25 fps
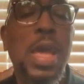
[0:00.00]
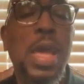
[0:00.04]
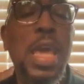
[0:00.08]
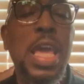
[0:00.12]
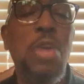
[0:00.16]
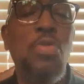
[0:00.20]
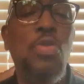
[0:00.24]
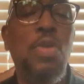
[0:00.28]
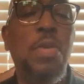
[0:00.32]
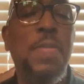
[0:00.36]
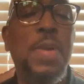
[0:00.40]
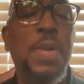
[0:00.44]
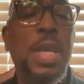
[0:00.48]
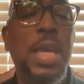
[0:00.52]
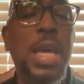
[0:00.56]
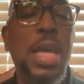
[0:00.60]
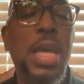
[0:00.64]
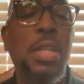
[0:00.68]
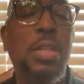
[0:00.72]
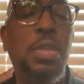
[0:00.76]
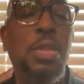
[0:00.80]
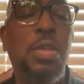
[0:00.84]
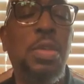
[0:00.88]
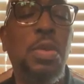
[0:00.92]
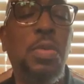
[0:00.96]
And He will
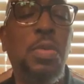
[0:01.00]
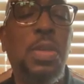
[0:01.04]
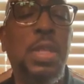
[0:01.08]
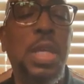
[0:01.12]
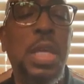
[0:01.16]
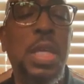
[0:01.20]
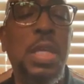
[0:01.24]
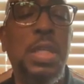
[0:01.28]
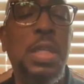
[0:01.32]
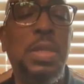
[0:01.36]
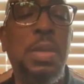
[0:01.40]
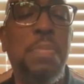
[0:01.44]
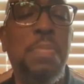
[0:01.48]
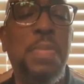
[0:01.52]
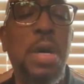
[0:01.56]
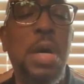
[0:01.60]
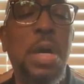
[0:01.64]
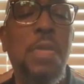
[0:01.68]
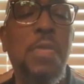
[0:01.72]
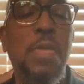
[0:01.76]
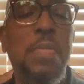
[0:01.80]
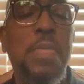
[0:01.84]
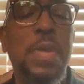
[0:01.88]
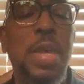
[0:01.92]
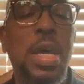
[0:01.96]
begin to do things
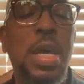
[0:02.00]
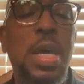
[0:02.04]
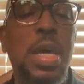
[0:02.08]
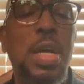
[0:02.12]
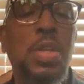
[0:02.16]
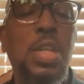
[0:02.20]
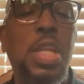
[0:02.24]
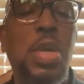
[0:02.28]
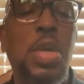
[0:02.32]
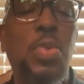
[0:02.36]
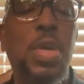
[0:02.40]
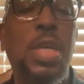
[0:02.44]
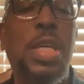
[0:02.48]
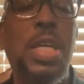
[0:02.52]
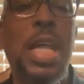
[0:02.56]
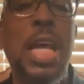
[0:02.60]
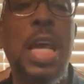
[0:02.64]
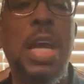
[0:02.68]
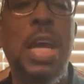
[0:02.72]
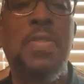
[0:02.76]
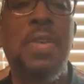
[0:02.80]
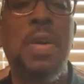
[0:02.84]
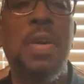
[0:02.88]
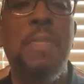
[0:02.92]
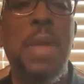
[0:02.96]
above and beyond that we
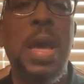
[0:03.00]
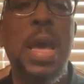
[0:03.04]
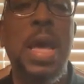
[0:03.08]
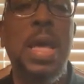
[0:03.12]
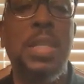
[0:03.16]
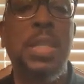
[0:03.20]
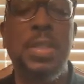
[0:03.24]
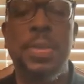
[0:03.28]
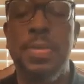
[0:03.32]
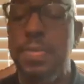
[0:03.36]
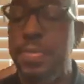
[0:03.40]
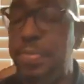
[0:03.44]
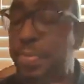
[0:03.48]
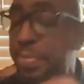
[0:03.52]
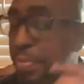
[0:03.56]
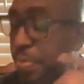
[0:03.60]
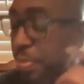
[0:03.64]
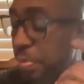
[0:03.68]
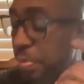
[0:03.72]
could ever imagine.